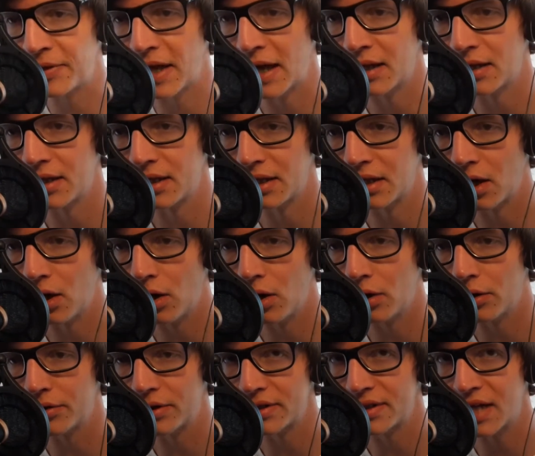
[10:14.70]
yelling
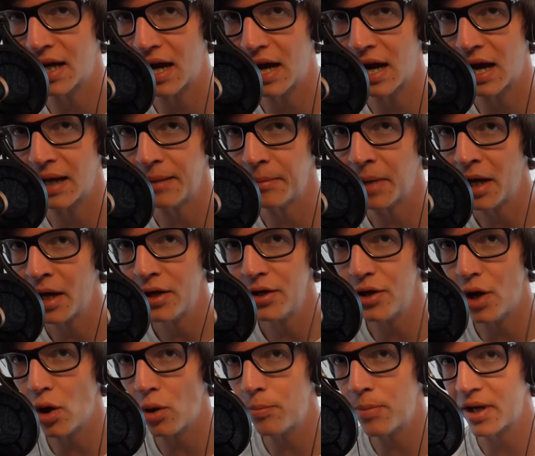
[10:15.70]
all the time.
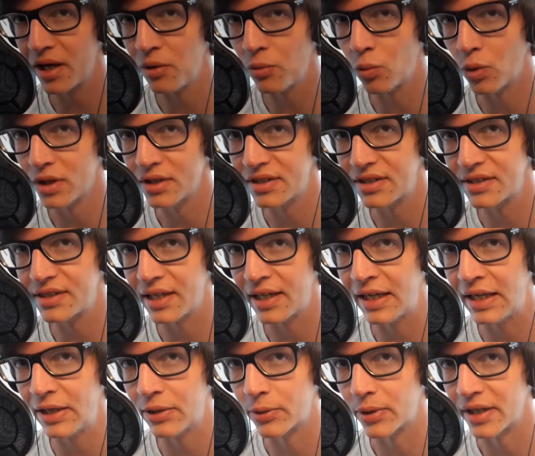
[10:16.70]
Nobody wants to
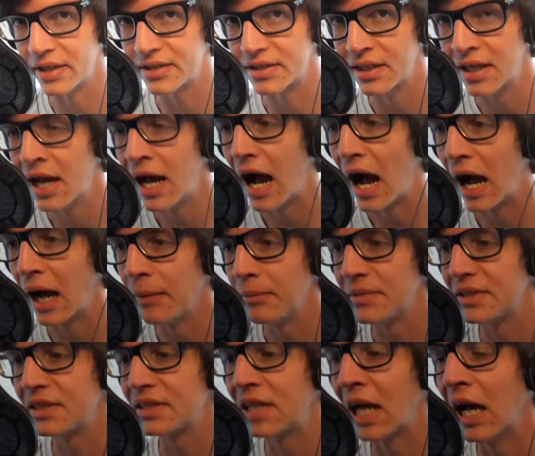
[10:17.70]
hear it.
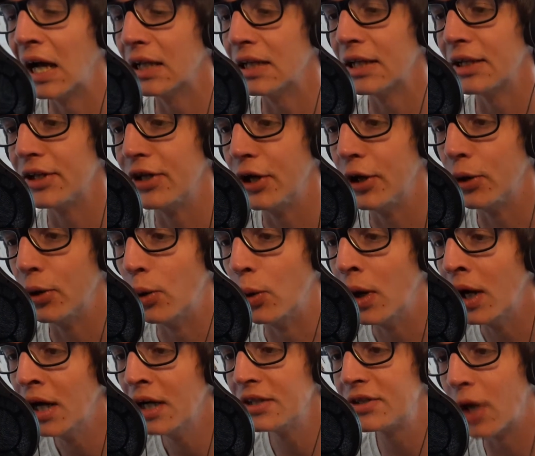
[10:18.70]
I'm telling you,
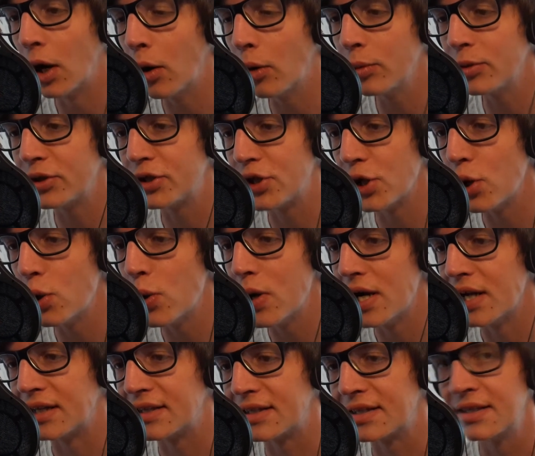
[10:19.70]
don't do
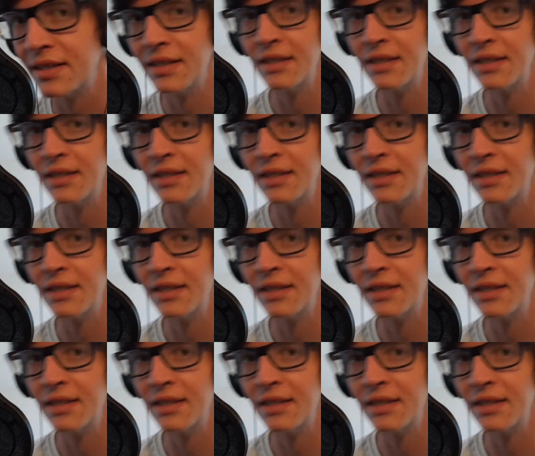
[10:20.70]
it!